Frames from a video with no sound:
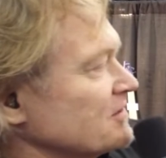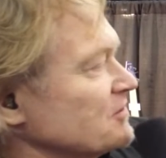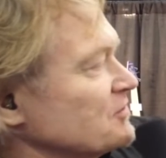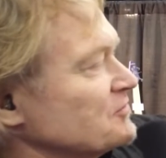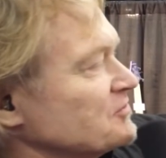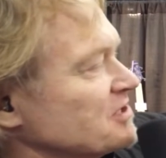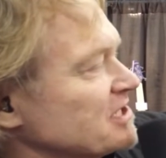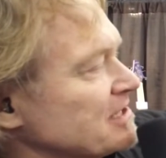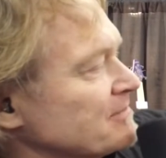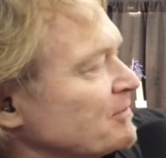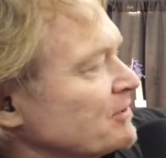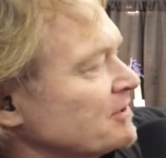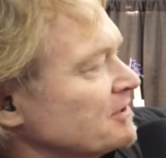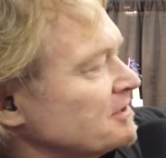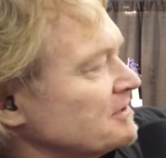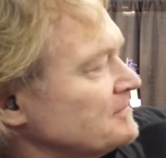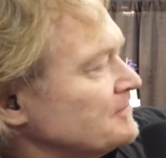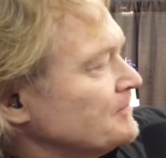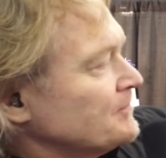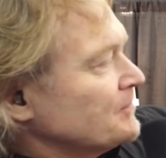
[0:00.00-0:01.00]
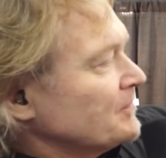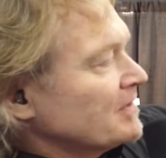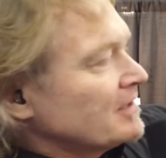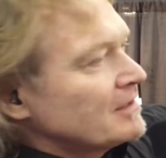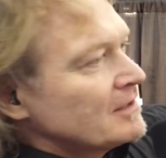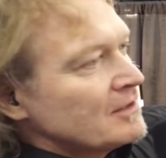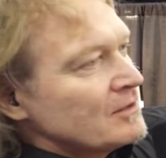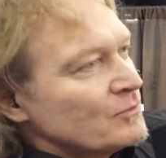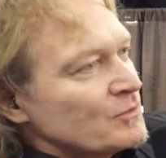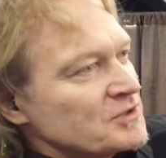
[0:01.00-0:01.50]
the new D-Bird,
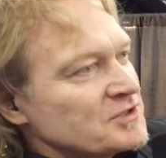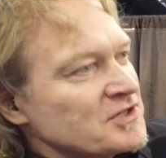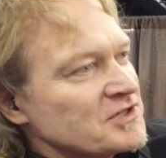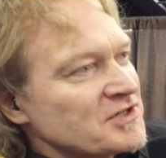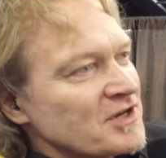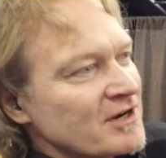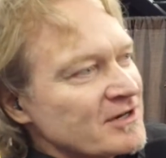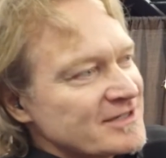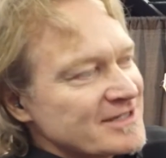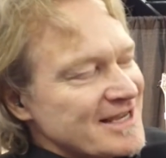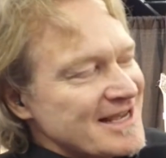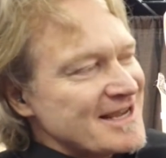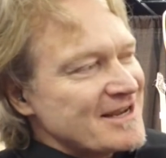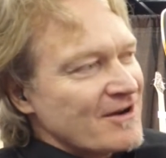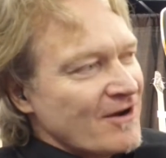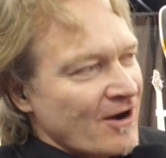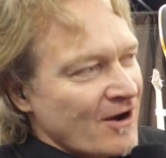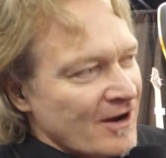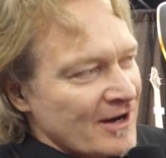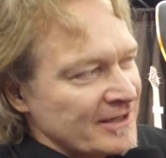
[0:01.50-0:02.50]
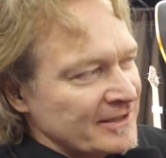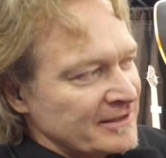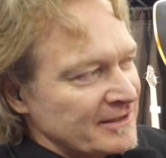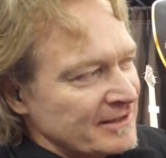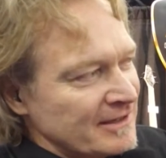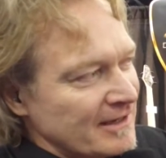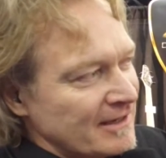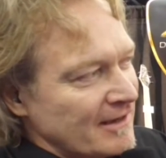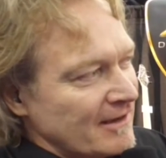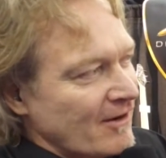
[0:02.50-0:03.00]
which is our take
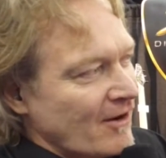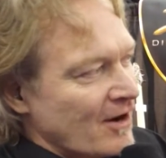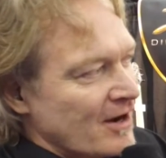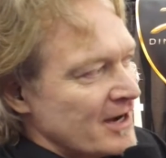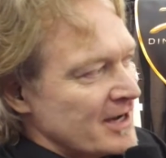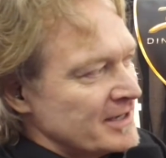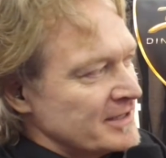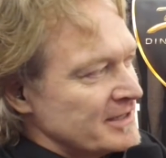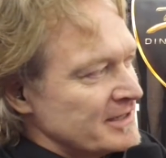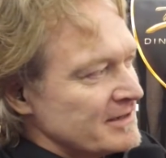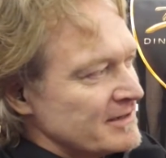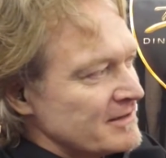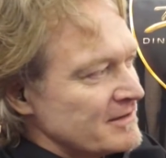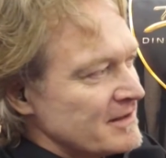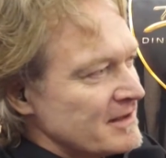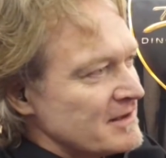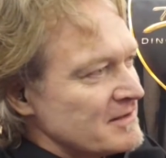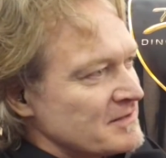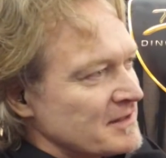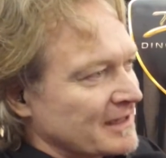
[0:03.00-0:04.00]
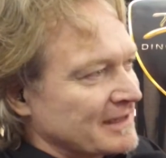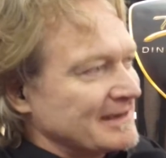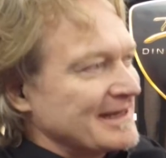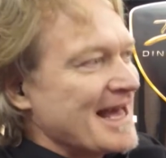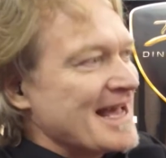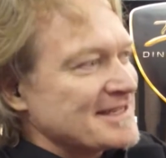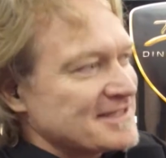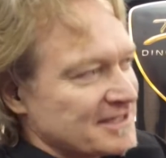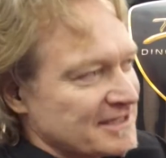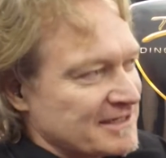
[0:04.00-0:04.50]
on the
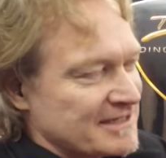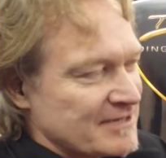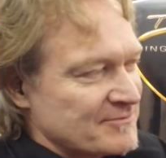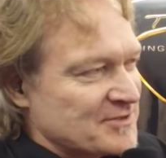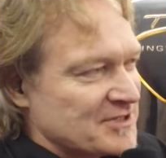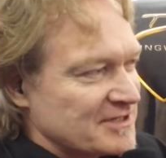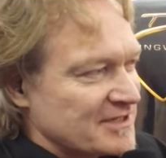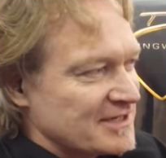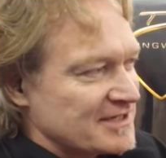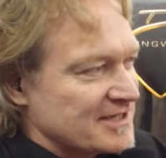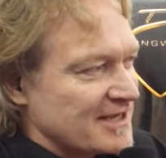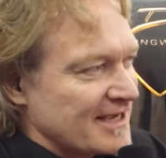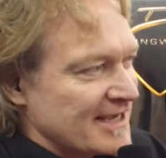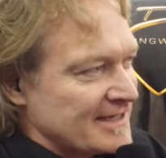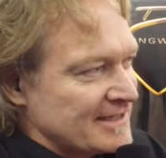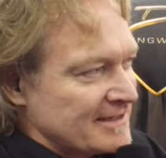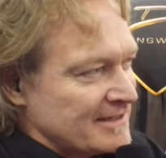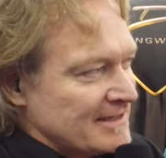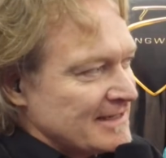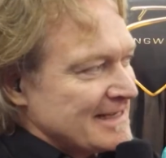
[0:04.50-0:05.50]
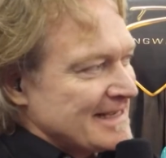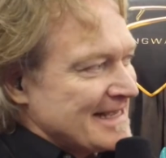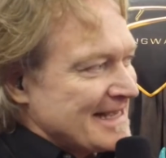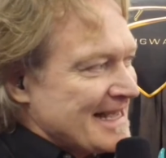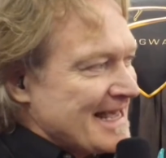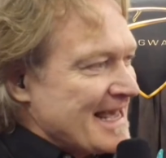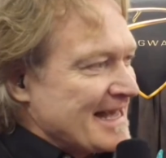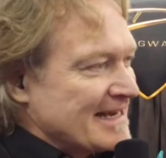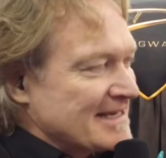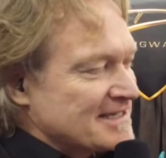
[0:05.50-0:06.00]
classic Gibson design,
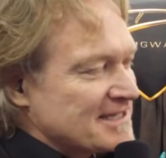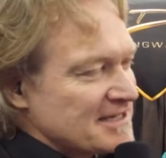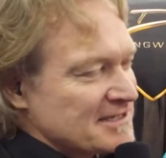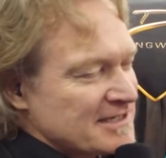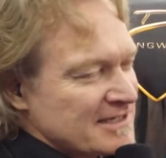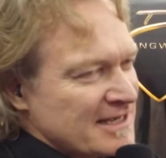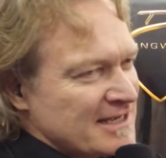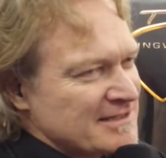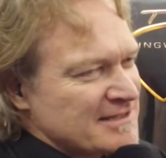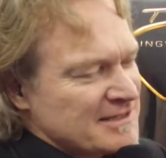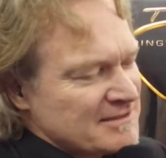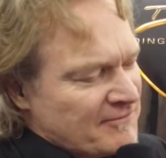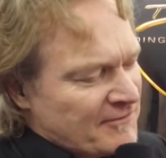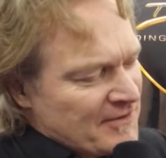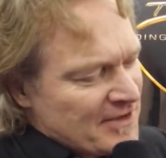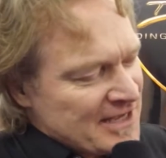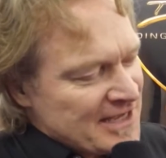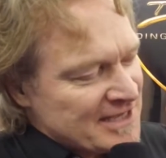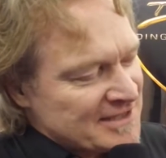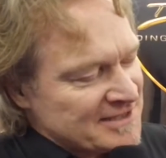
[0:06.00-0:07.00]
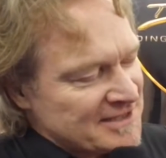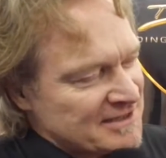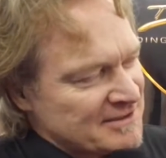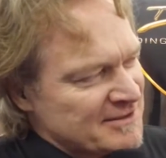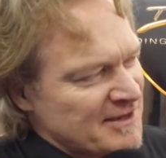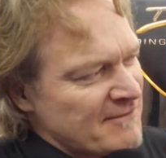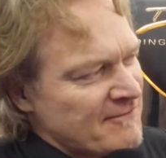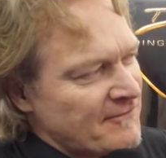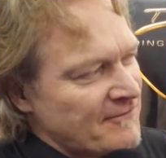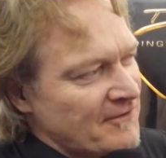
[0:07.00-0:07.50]
and it's as
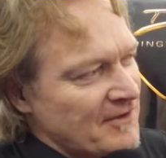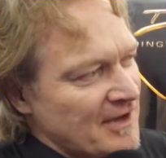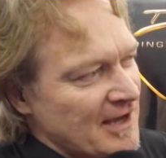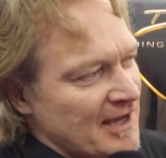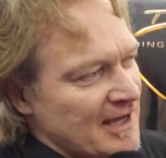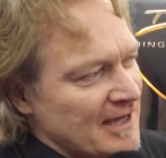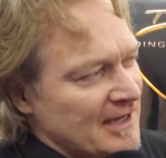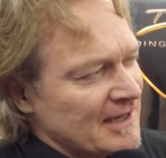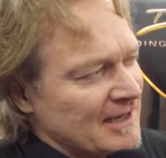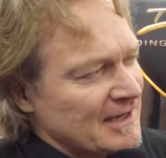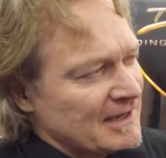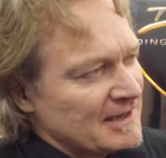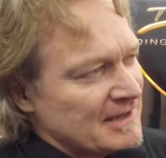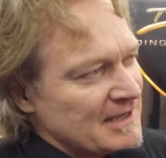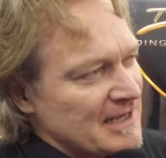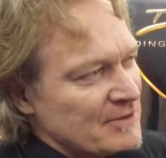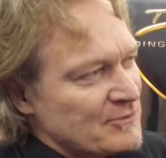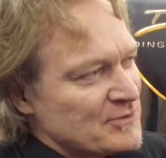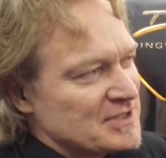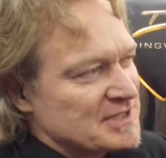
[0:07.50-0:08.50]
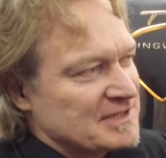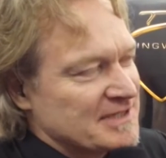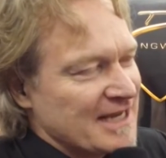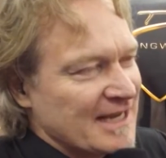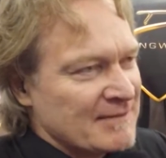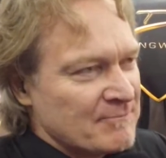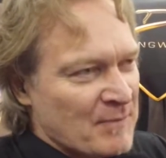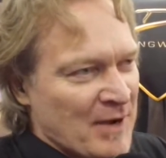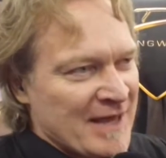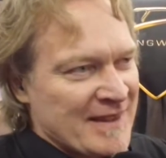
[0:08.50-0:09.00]
if it was
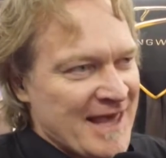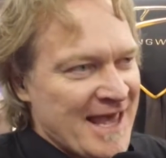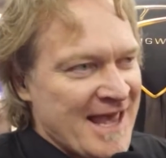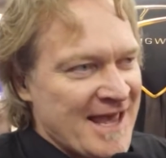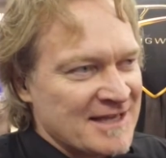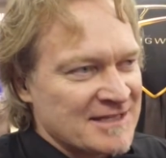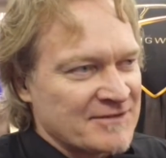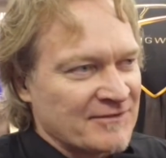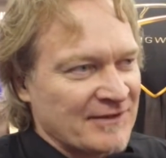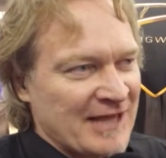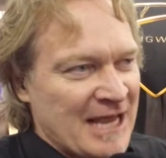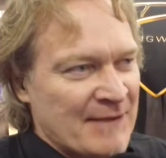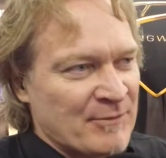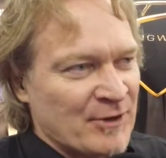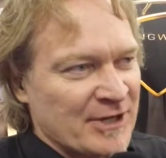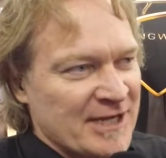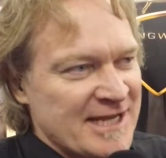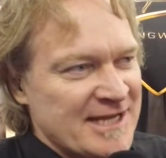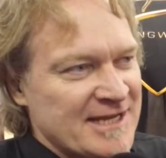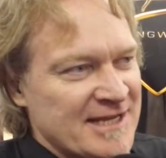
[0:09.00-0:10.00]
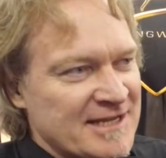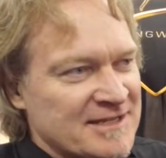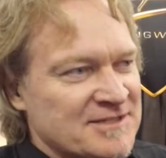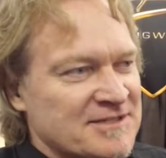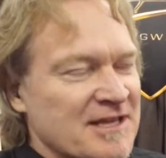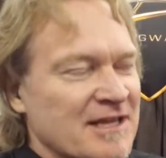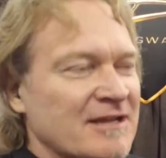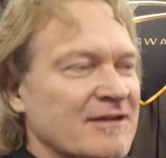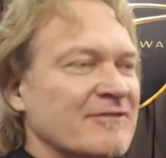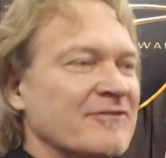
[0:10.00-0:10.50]
done by the hands of Lamborghini
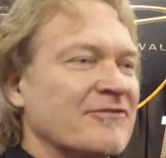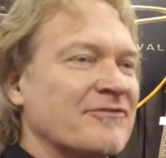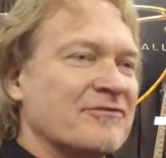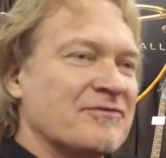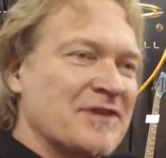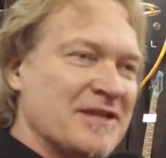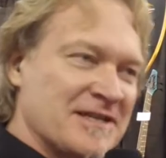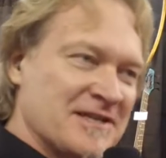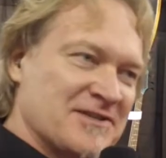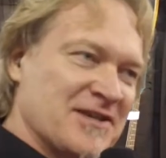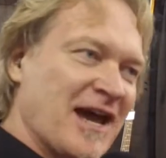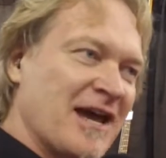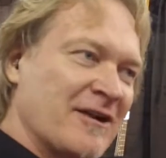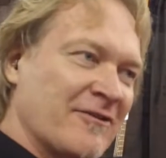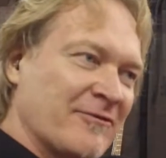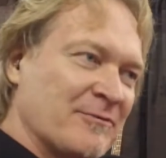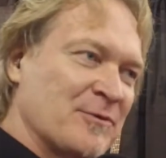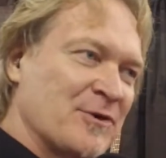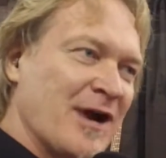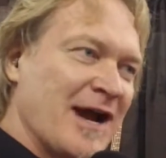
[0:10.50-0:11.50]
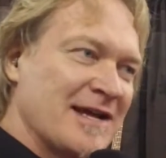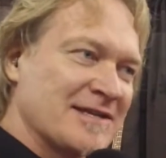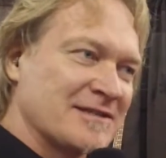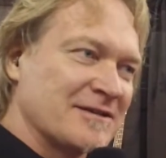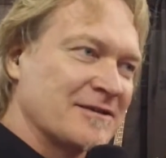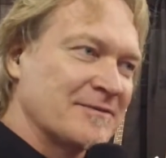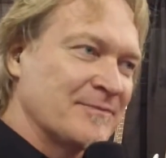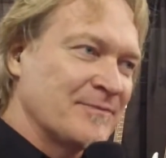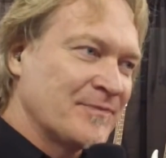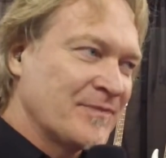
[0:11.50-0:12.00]
instead of the designer from
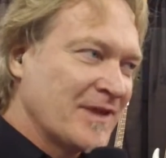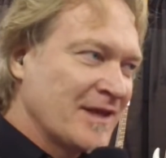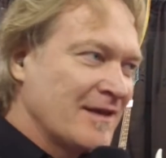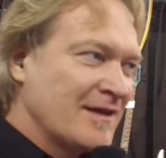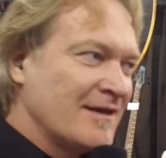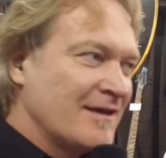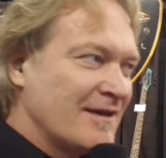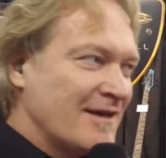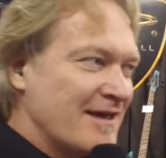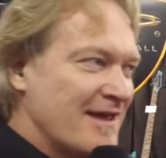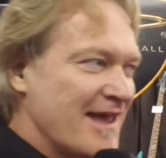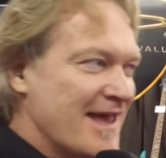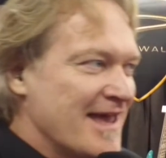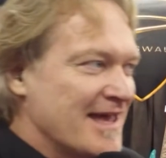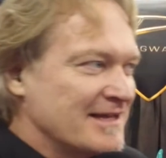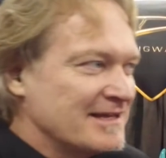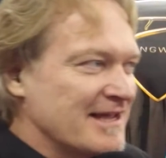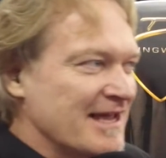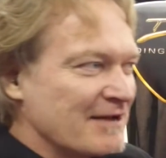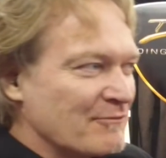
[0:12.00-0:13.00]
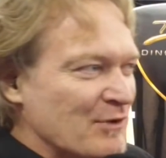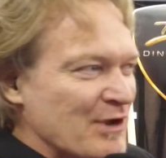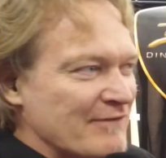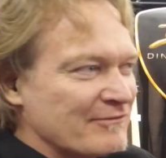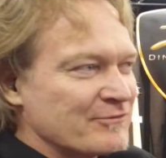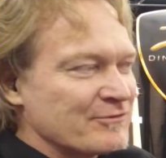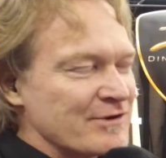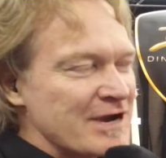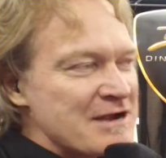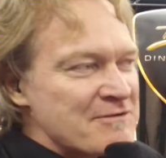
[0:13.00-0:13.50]
Chrysler. And we
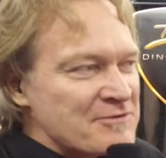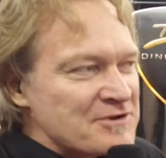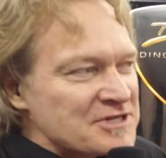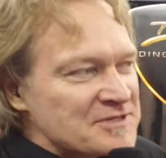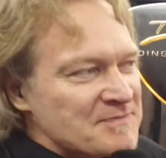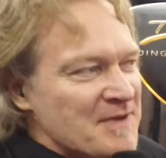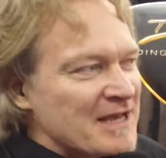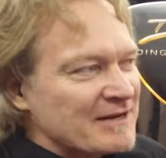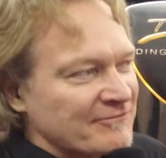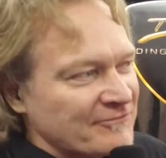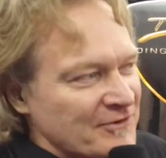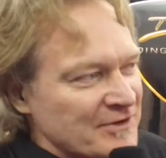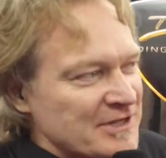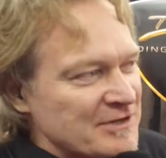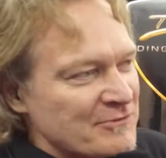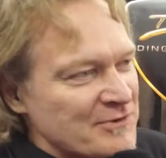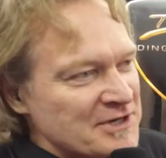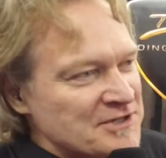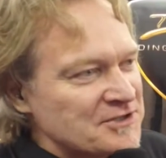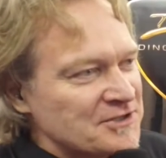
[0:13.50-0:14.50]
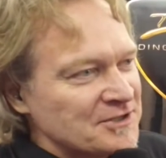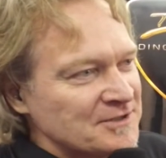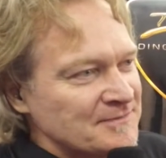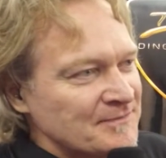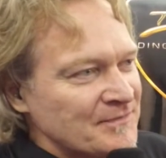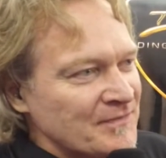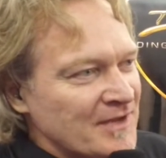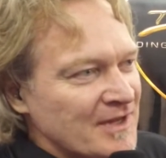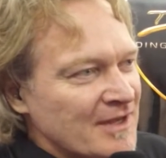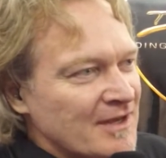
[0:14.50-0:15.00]
have great respect for the
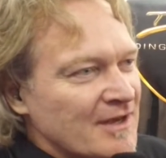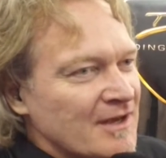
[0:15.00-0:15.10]
original.